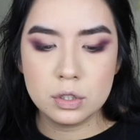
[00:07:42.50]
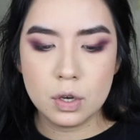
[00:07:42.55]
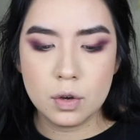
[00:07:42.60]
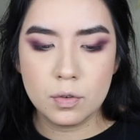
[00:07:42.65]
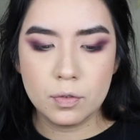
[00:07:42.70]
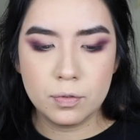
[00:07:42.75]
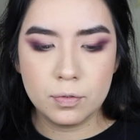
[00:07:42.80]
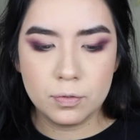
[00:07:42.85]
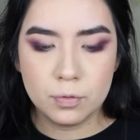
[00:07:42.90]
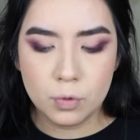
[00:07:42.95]

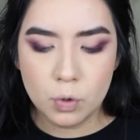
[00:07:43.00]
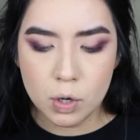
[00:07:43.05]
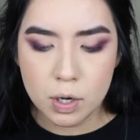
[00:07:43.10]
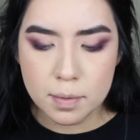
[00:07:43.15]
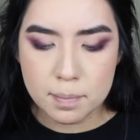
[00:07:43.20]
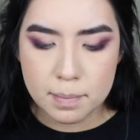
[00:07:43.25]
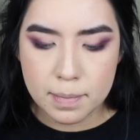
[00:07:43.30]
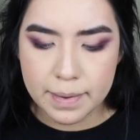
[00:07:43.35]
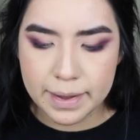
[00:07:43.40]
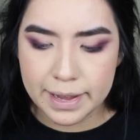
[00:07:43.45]
So
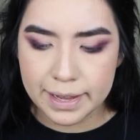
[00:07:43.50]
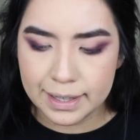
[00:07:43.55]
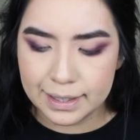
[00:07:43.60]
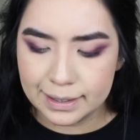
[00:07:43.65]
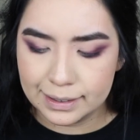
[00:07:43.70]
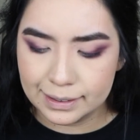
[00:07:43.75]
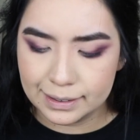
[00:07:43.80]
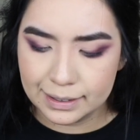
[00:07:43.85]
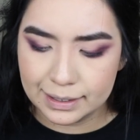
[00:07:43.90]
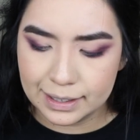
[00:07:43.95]
for my
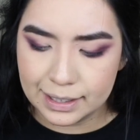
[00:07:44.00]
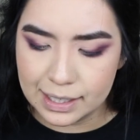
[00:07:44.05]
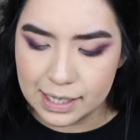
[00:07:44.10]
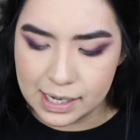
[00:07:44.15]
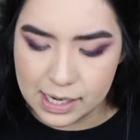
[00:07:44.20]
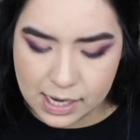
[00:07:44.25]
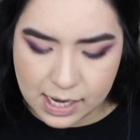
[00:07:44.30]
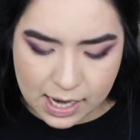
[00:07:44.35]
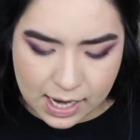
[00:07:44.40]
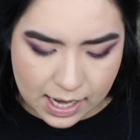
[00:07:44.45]

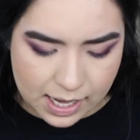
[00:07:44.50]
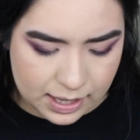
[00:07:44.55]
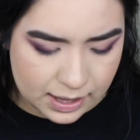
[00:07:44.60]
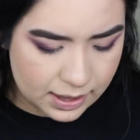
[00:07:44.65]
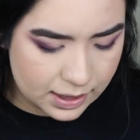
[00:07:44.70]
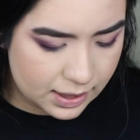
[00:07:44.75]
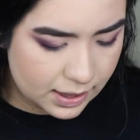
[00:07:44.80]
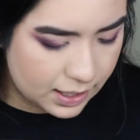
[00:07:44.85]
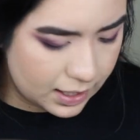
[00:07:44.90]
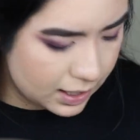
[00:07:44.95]
lid, I
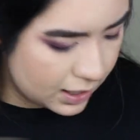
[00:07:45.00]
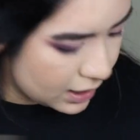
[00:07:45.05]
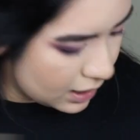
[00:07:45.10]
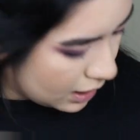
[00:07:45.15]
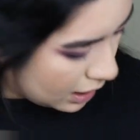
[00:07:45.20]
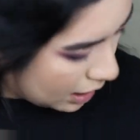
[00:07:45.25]
think